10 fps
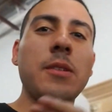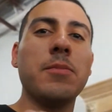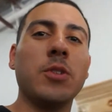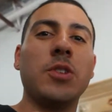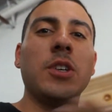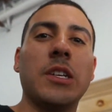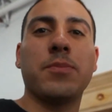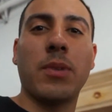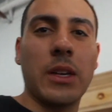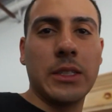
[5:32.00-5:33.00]
Most of you guys
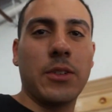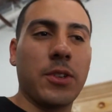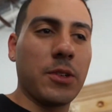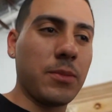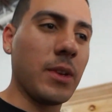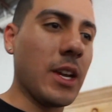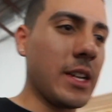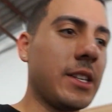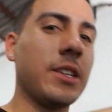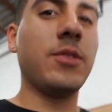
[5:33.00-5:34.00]
probably don't know, but I
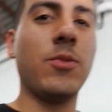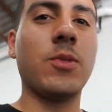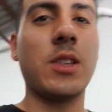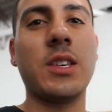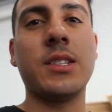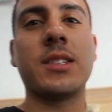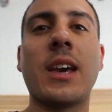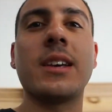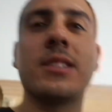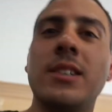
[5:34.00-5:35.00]
did one of these
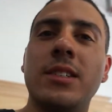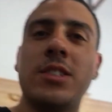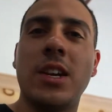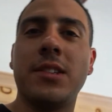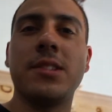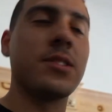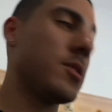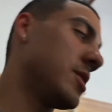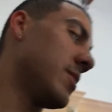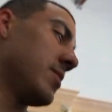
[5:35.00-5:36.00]
gasket changes on
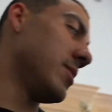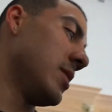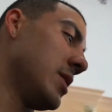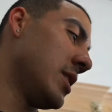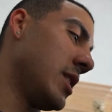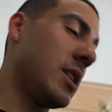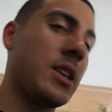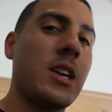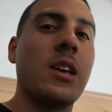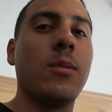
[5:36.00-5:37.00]
the
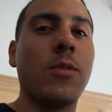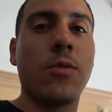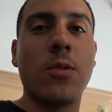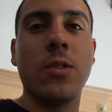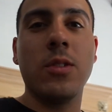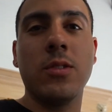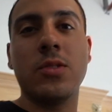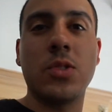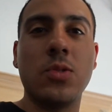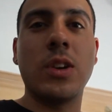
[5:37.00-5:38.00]
KA before,
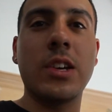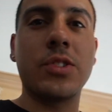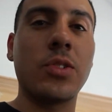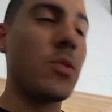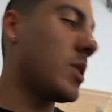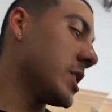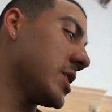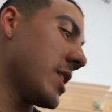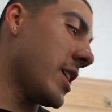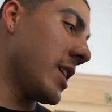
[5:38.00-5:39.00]
so you guys can go watch
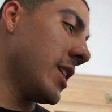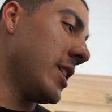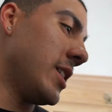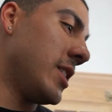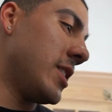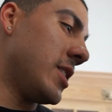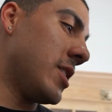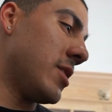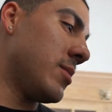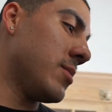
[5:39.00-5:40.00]
that
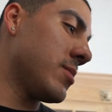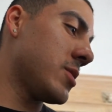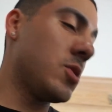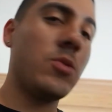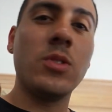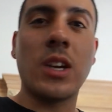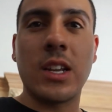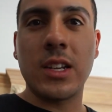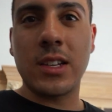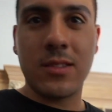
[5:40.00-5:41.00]
to
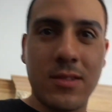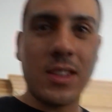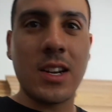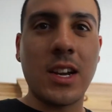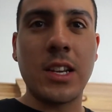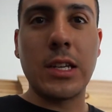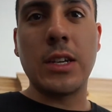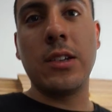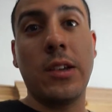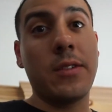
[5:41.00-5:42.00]
kind of get an
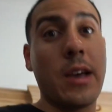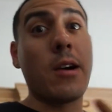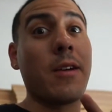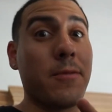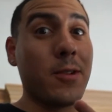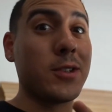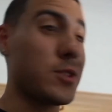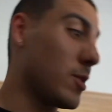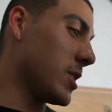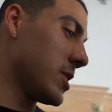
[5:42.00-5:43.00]
idea how I first
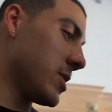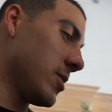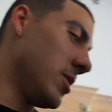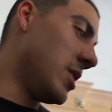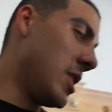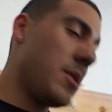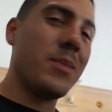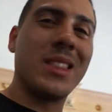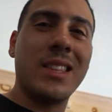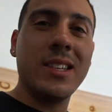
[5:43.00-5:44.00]
started to.
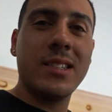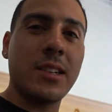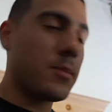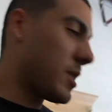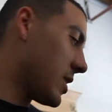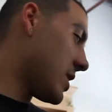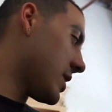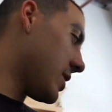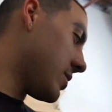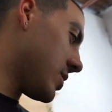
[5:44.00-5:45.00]
But this I'm gonna knock
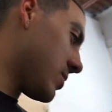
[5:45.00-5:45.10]
out